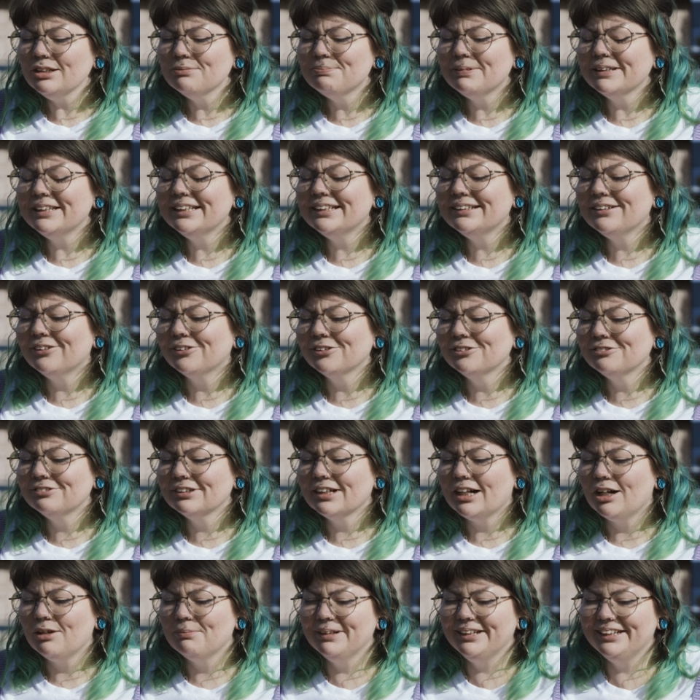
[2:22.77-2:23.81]
but then
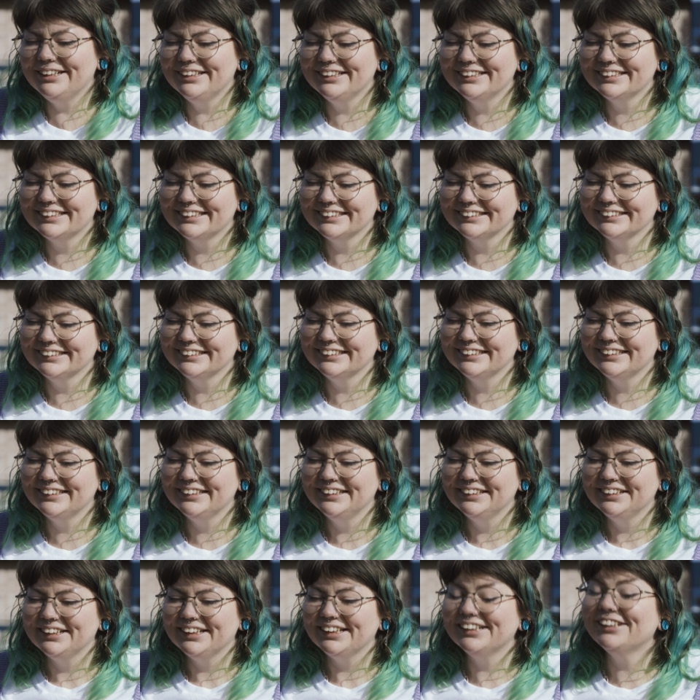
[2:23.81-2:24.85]
overcoming the
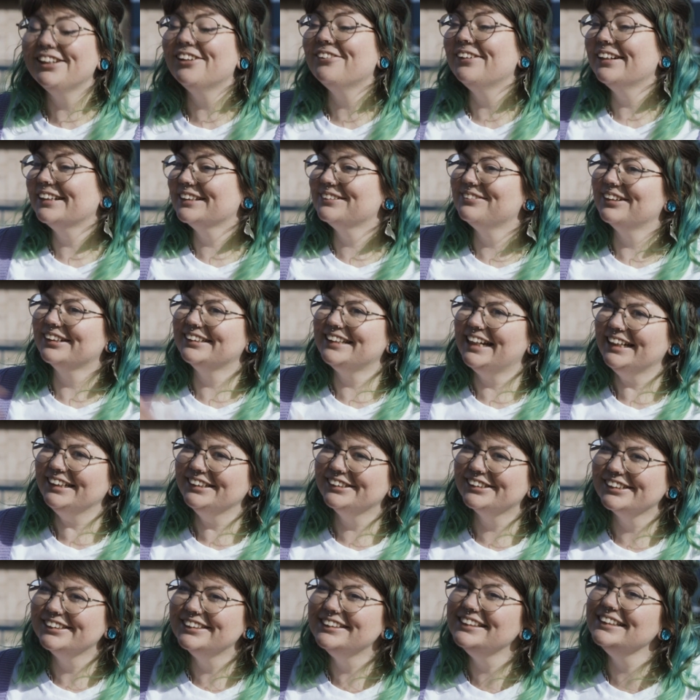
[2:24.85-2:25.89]
low
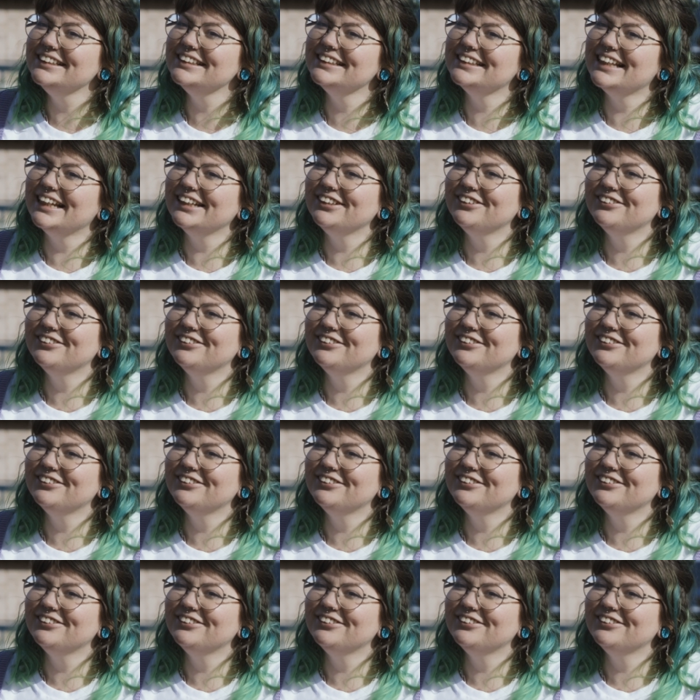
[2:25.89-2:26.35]
expectations that